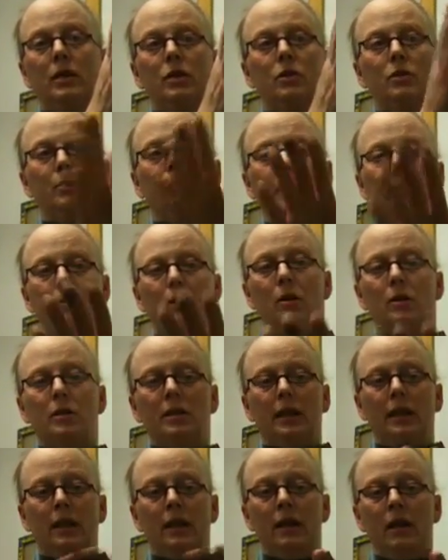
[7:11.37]

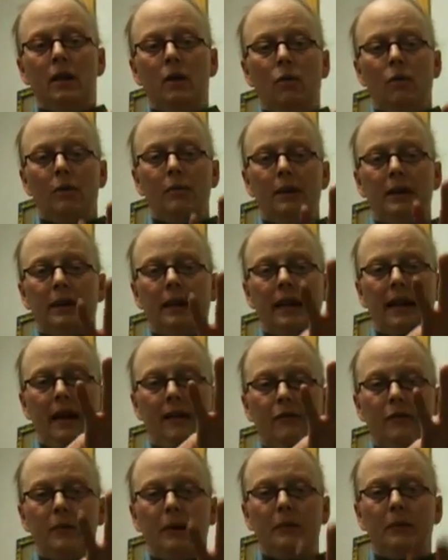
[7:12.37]
Superimposing would mean they'd
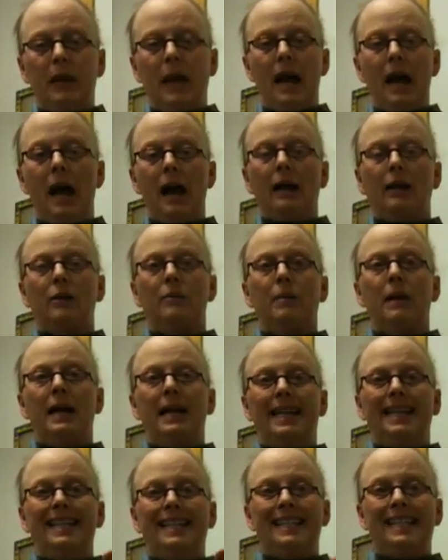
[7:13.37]
have to be able to occupy
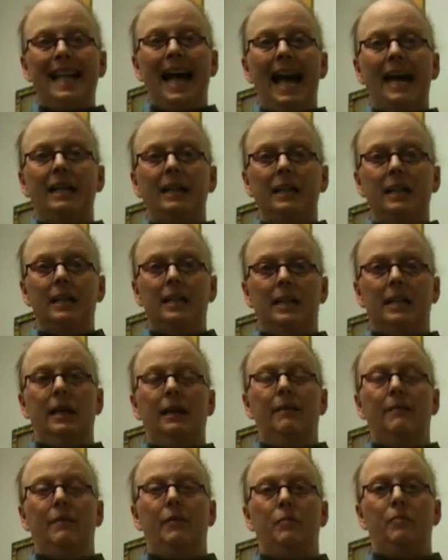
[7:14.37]
exactly the
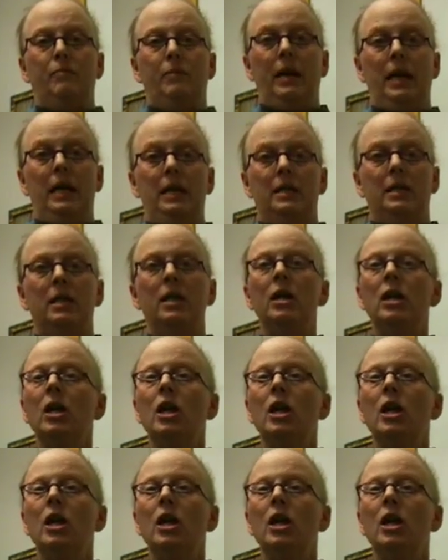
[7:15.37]
same space.